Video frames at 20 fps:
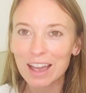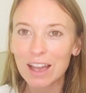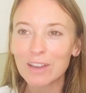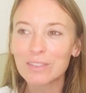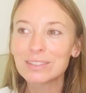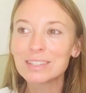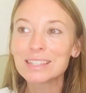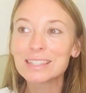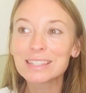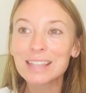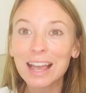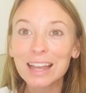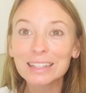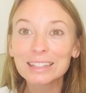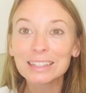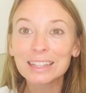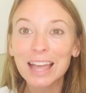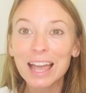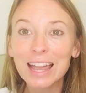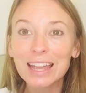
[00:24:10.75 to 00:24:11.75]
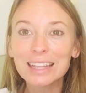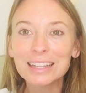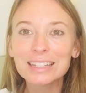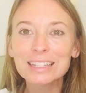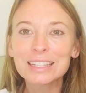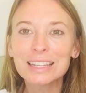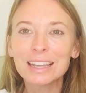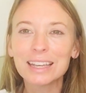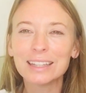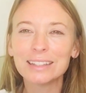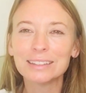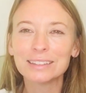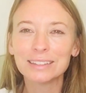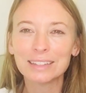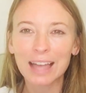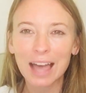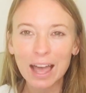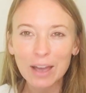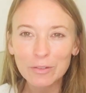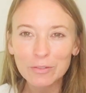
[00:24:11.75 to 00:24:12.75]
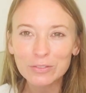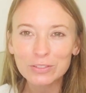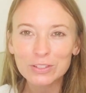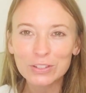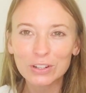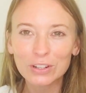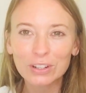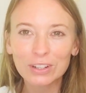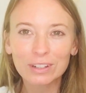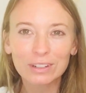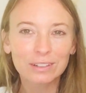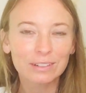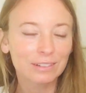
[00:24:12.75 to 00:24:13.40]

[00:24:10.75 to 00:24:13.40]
of sunlight in laughter.